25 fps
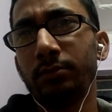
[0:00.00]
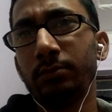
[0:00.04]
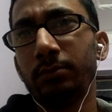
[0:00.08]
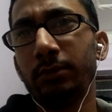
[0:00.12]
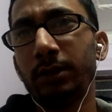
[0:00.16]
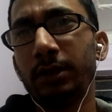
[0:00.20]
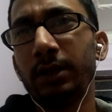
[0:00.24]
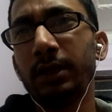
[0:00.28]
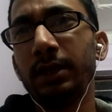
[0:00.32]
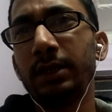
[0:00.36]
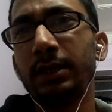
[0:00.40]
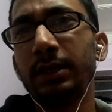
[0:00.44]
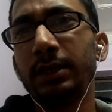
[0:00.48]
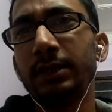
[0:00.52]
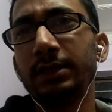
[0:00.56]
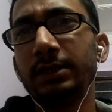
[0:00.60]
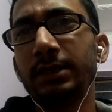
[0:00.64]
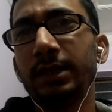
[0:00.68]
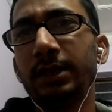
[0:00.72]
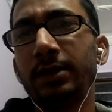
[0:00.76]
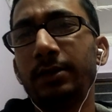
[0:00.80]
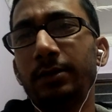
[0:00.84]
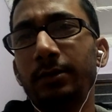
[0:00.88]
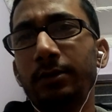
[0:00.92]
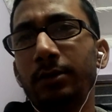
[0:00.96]
But the thing is
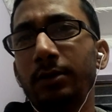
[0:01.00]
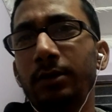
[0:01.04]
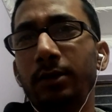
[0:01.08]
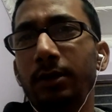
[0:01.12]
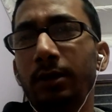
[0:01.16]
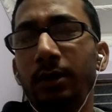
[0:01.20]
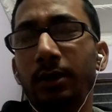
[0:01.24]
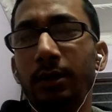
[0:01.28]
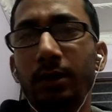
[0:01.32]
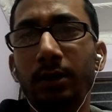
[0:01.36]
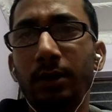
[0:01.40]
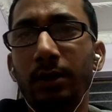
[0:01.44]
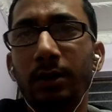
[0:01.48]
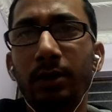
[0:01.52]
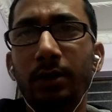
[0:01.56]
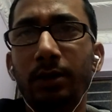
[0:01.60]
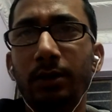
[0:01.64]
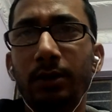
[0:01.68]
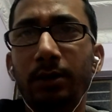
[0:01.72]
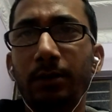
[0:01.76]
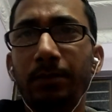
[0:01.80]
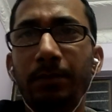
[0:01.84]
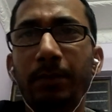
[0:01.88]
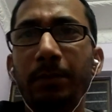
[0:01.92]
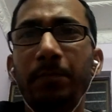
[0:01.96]
that
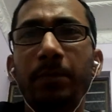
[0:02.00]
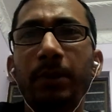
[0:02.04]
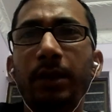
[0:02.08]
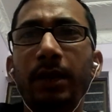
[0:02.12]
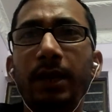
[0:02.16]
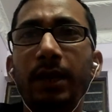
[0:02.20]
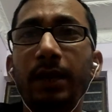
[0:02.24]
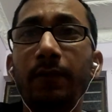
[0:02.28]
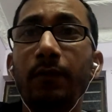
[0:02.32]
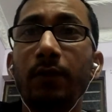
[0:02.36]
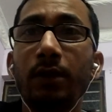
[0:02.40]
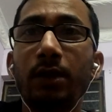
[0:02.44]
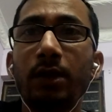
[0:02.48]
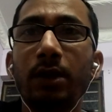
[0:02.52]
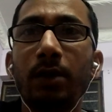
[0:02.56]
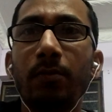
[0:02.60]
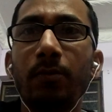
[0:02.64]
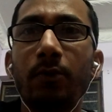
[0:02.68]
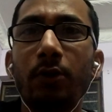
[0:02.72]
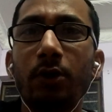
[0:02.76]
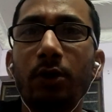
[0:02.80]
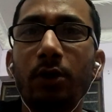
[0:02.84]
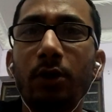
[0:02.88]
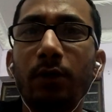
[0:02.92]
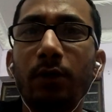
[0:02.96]
people never
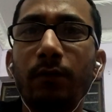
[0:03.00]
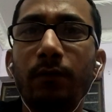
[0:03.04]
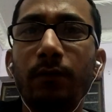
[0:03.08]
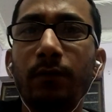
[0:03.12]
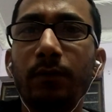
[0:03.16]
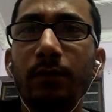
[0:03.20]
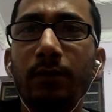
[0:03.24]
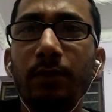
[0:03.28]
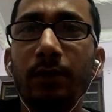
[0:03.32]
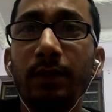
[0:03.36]
come out of